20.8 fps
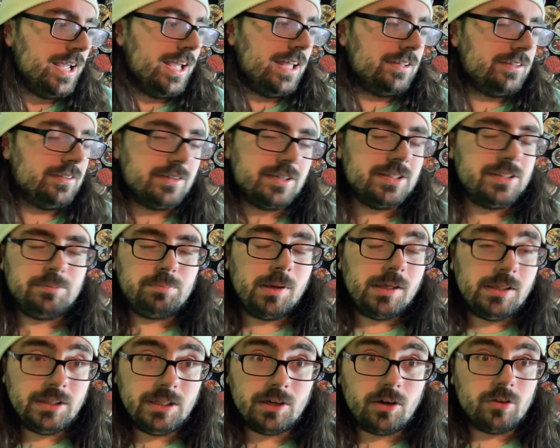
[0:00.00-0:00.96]
So because
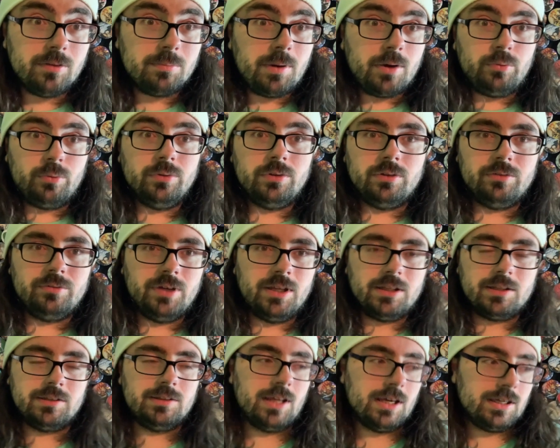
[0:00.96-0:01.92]
basically all about Wulu is
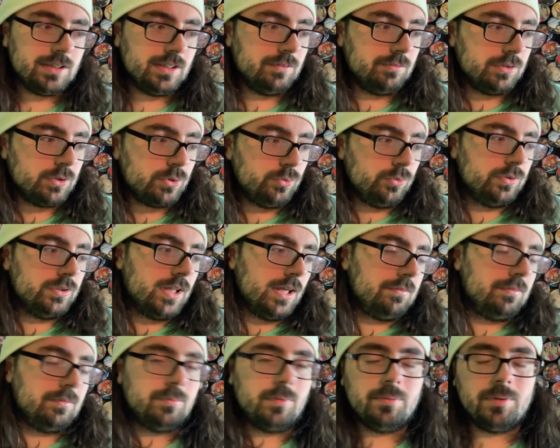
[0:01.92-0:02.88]
technically was cool to have
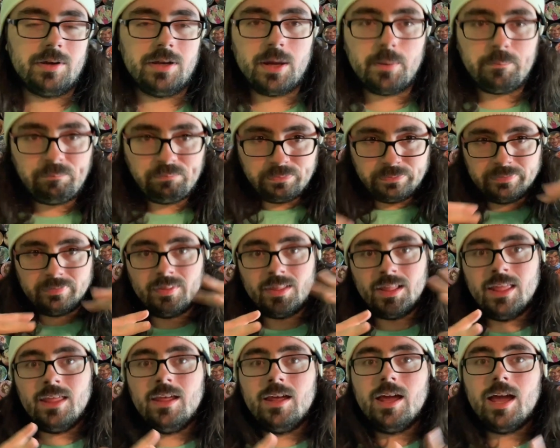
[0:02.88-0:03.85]
more about him.
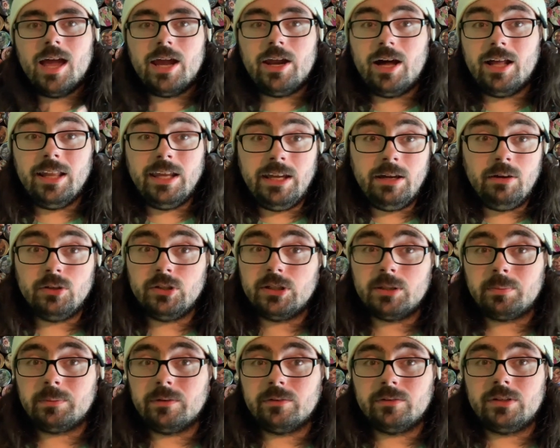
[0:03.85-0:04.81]
And I like how these
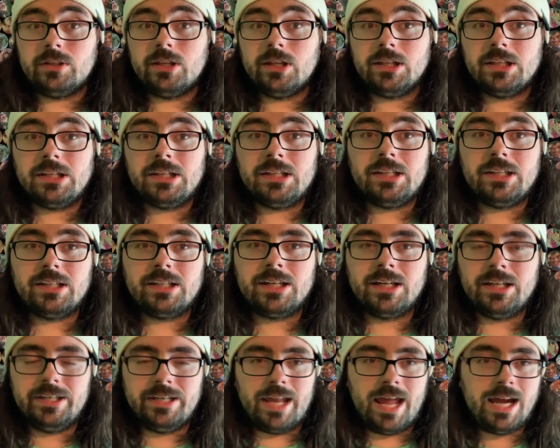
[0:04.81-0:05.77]
episodes
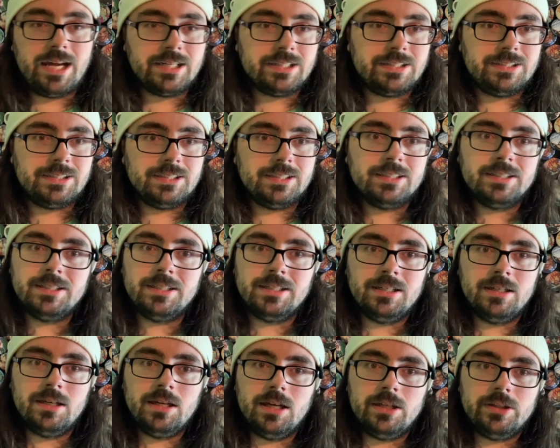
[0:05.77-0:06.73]
connect.
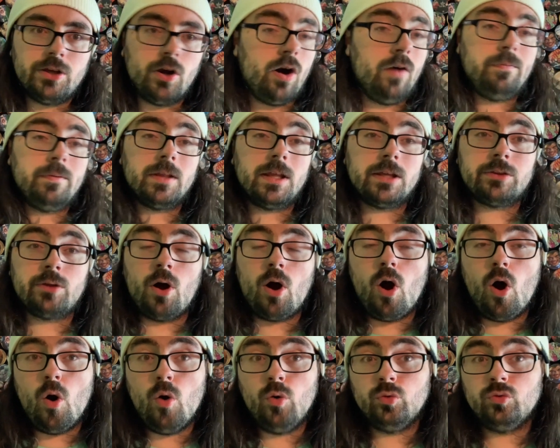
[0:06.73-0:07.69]
They all feel like their
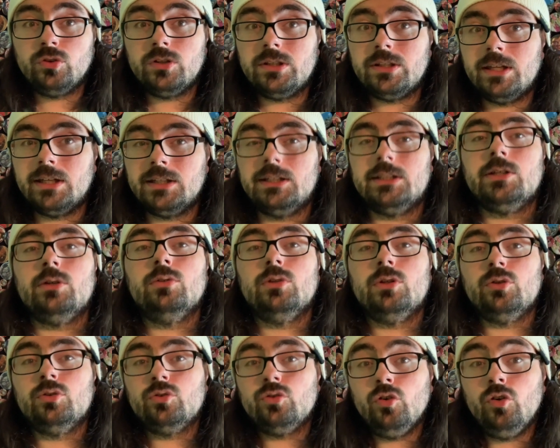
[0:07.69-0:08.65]
own thing, like their own
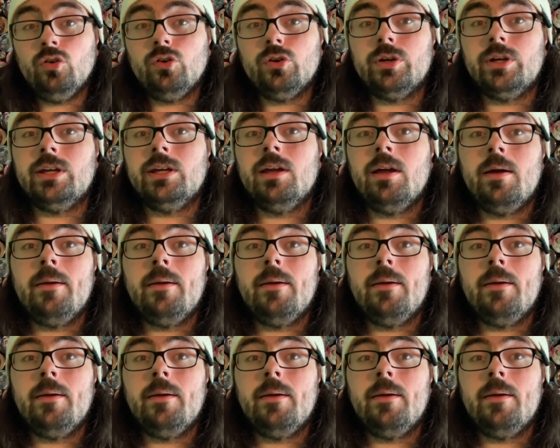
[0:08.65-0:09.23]
little story,